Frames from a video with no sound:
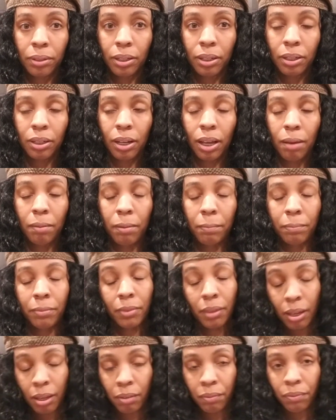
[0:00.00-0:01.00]
And I'm
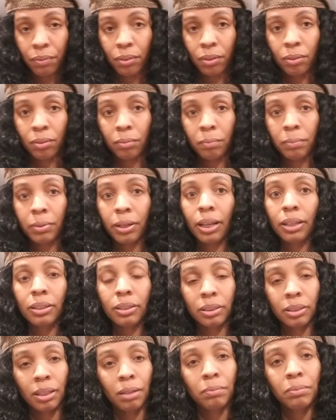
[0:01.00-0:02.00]
thankful, but at
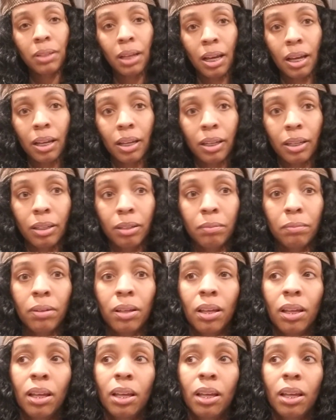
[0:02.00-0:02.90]
the same time,